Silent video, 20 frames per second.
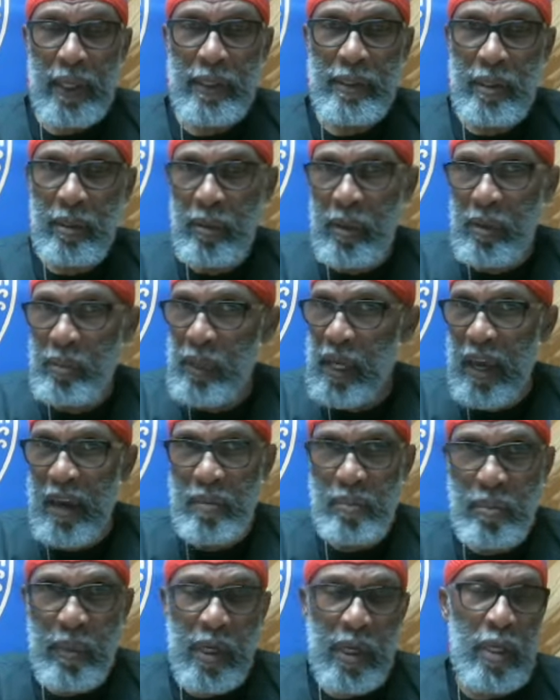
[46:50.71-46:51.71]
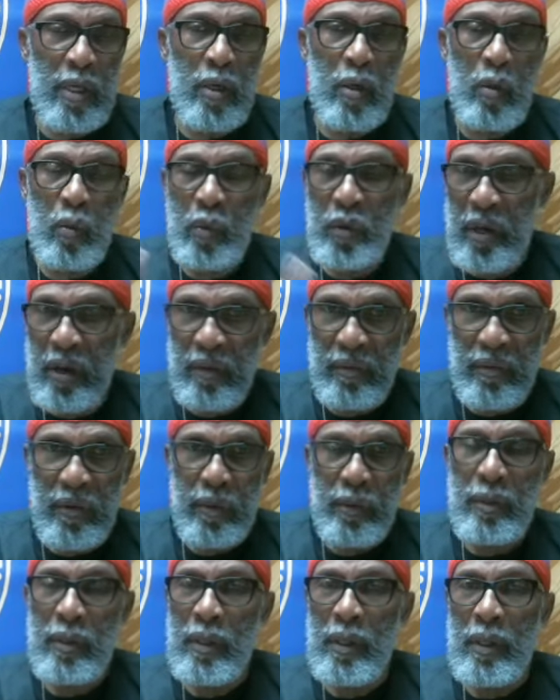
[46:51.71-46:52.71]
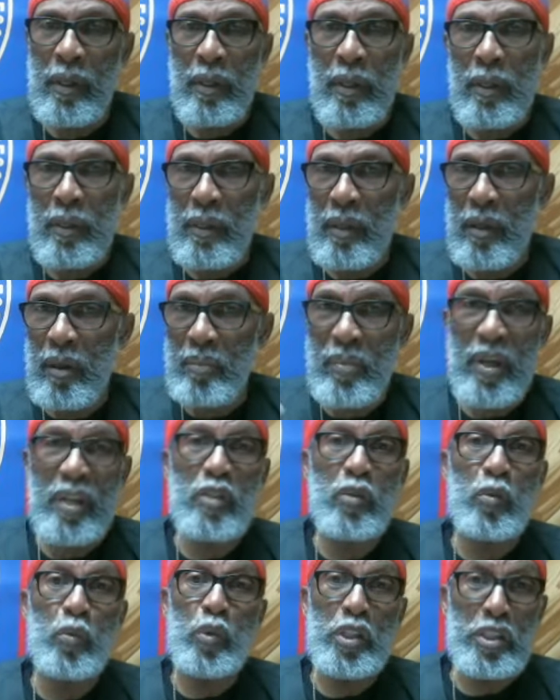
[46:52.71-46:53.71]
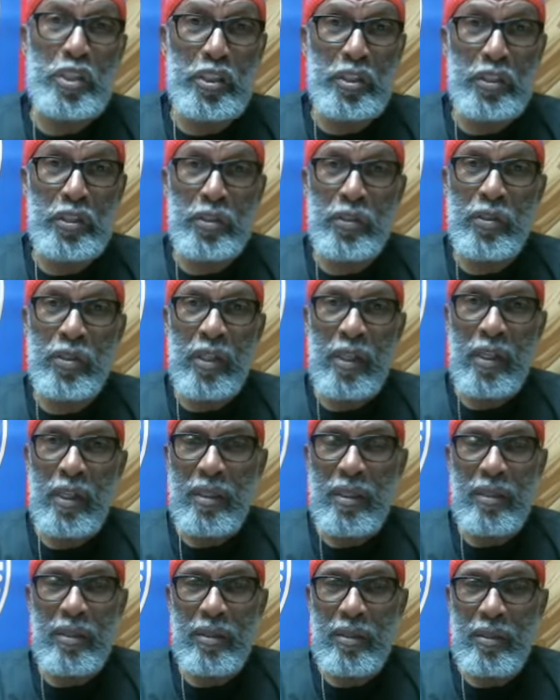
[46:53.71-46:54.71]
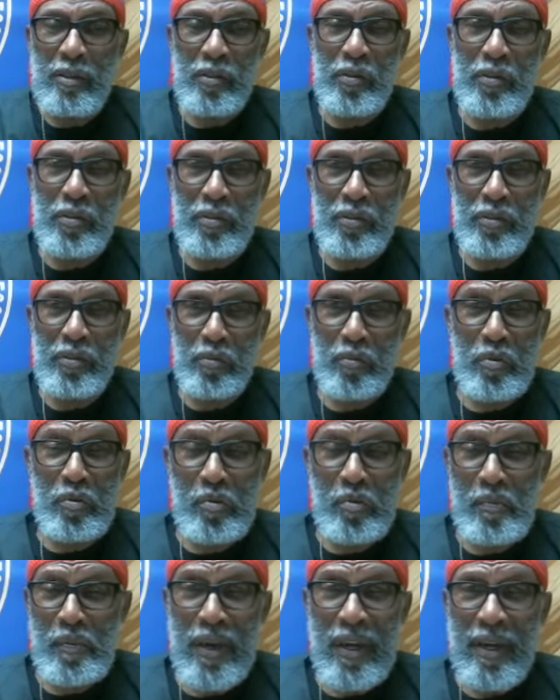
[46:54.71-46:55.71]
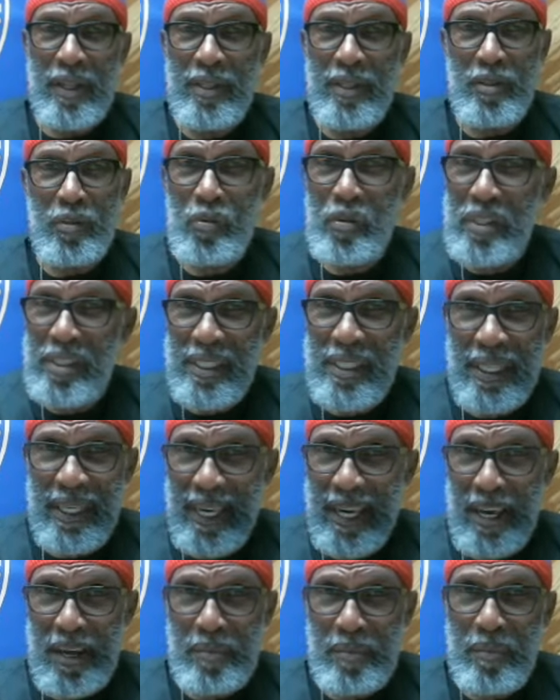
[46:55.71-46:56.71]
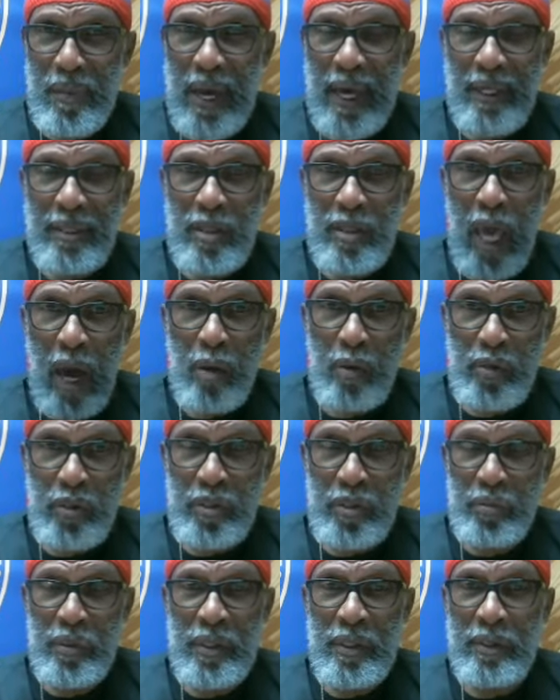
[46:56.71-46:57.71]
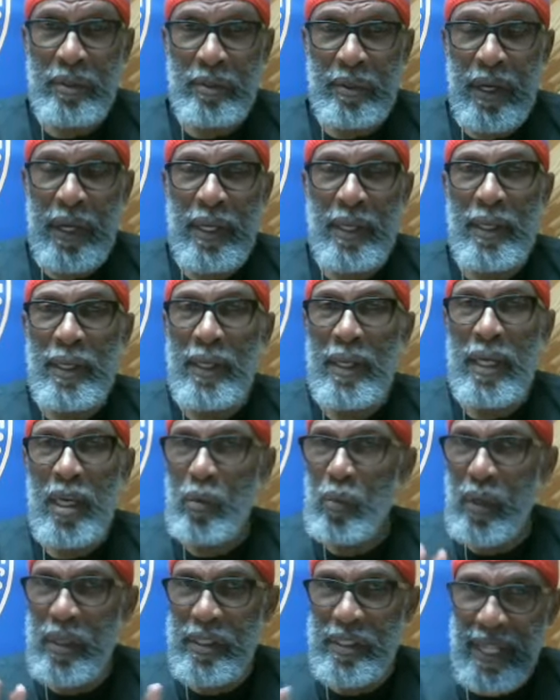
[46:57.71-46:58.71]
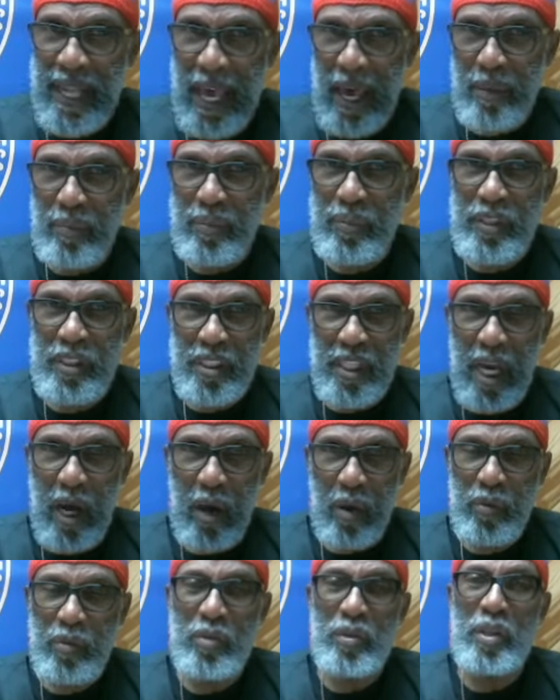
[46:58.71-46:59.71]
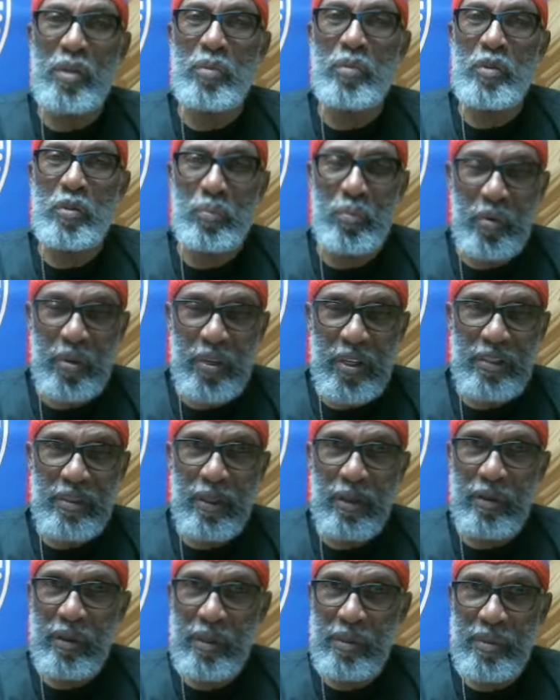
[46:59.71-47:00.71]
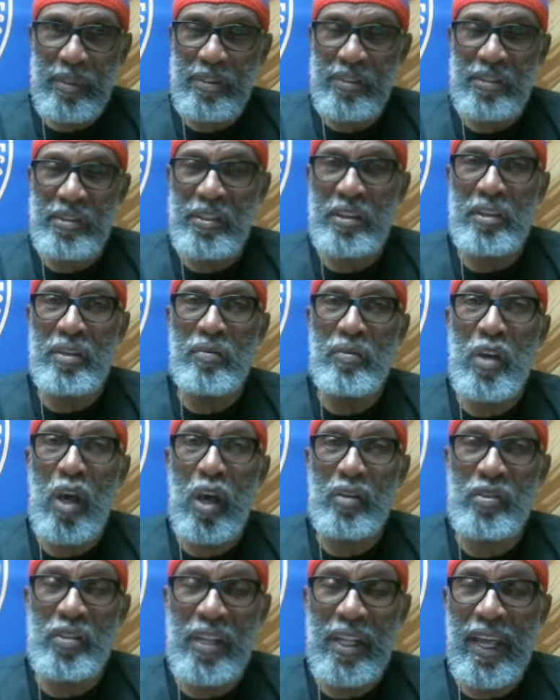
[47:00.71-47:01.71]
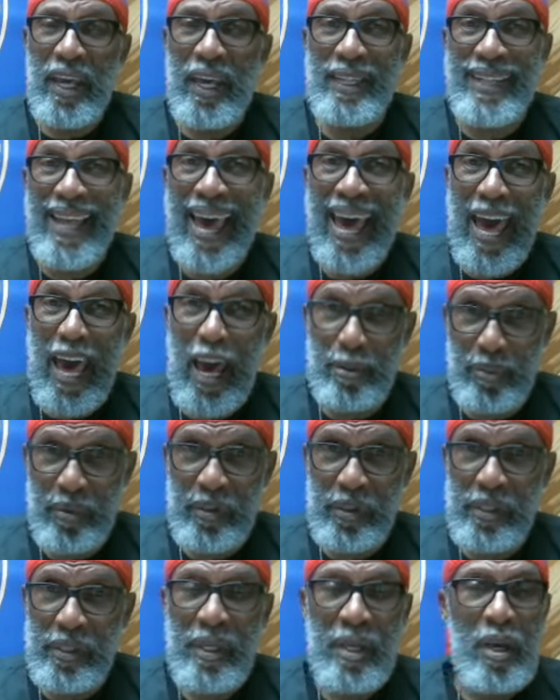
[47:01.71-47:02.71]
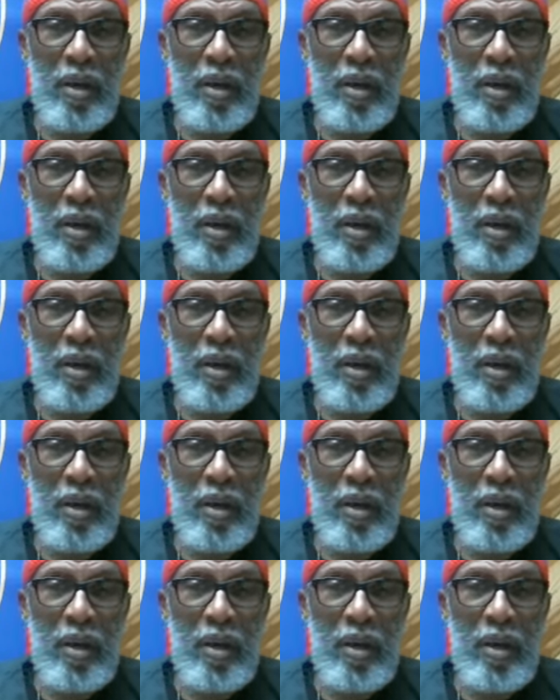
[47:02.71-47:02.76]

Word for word: Some of them gave money or whatever, their best wishes to, to Zerubbabel and the ones that came back, Yahushua, right? He wasn't high priest, Yahushua. He was a priest, though. He was the son of Yosedek, the high priest.